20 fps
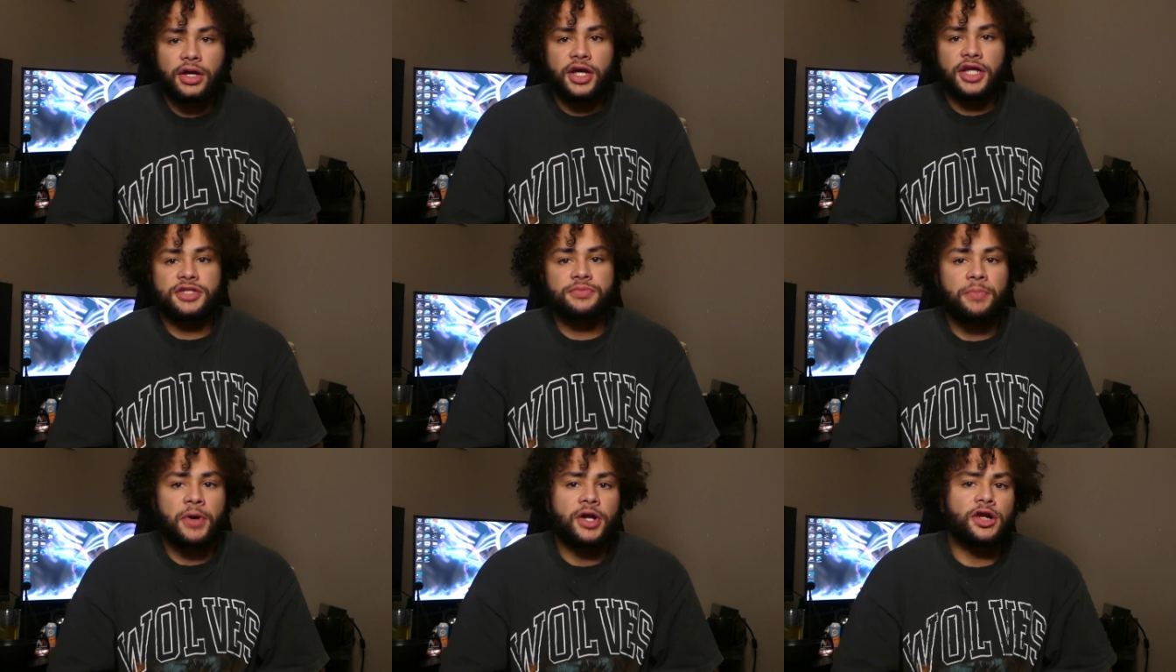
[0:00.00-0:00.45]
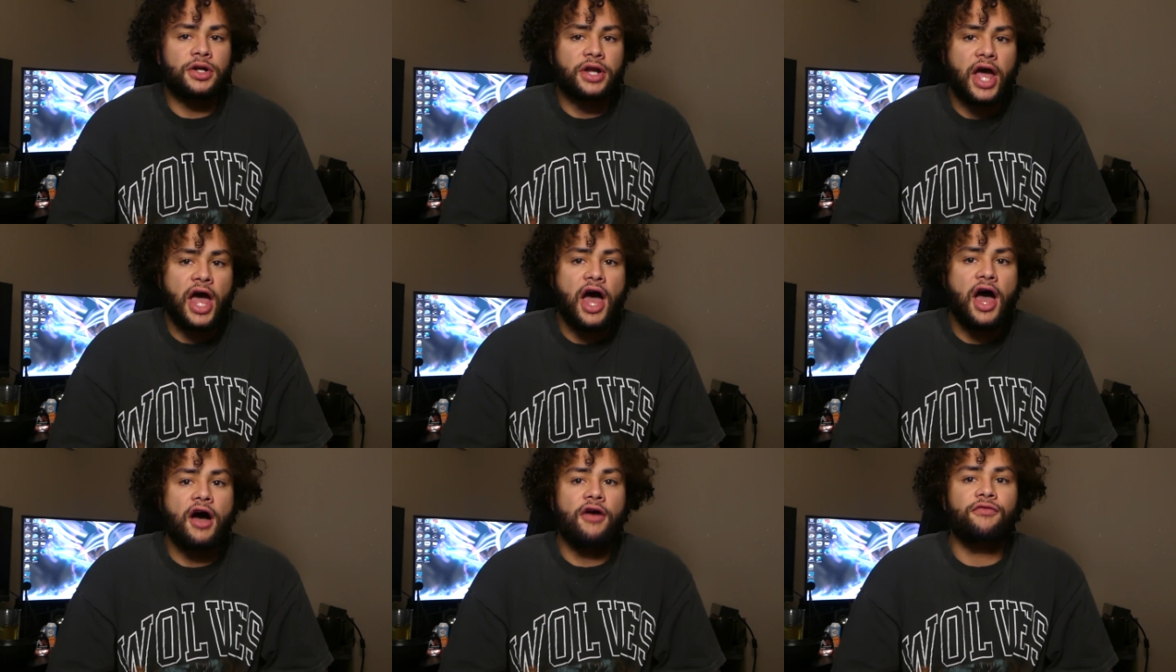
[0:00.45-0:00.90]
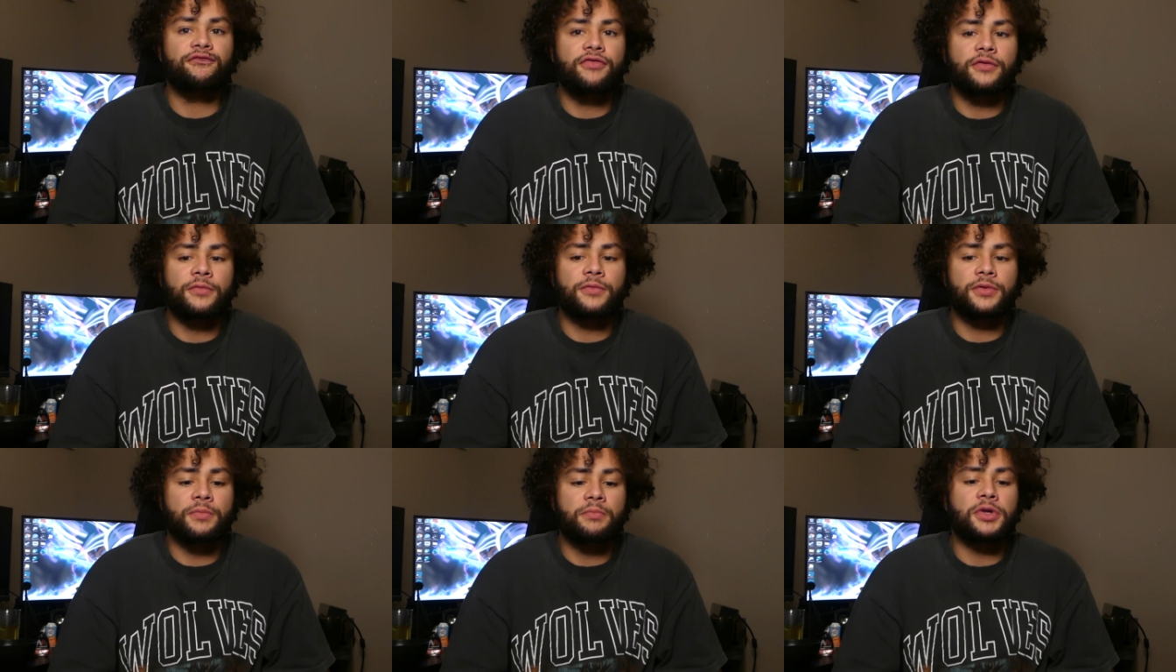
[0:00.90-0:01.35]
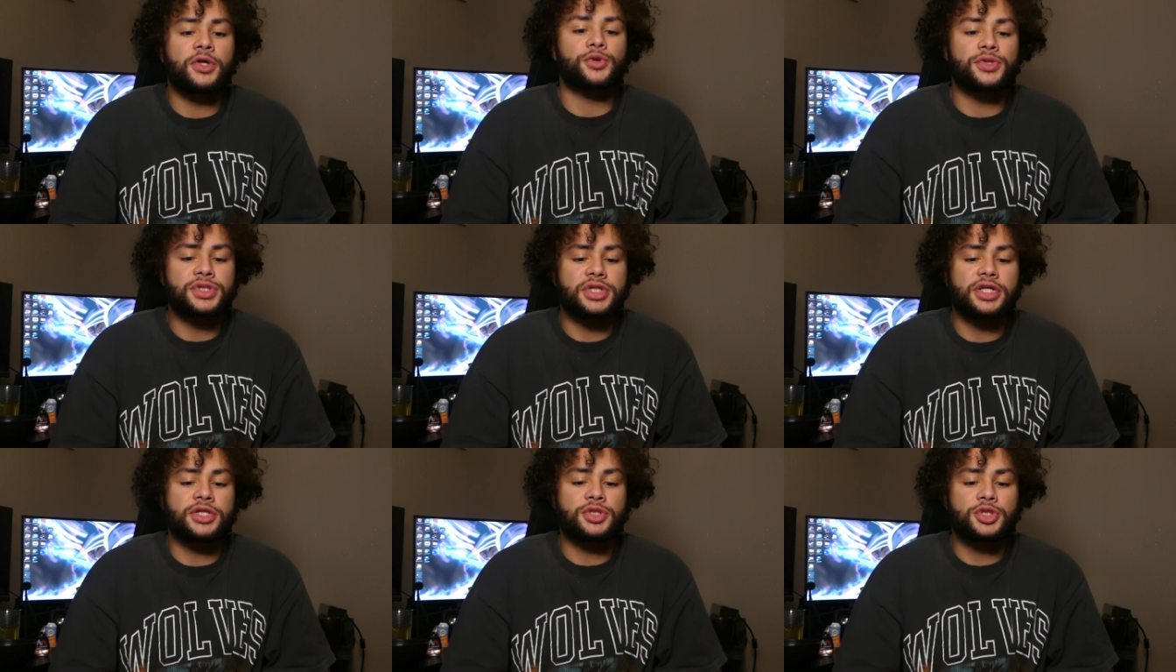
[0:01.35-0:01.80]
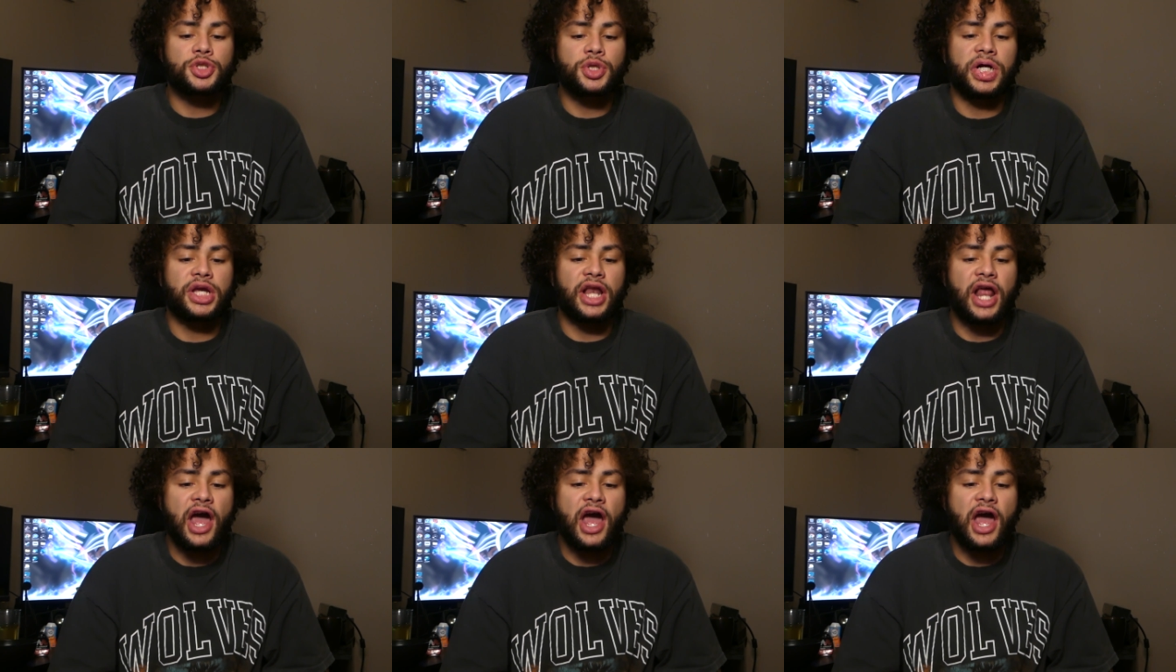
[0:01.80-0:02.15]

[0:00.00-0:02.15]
It's better to have the meals in so you can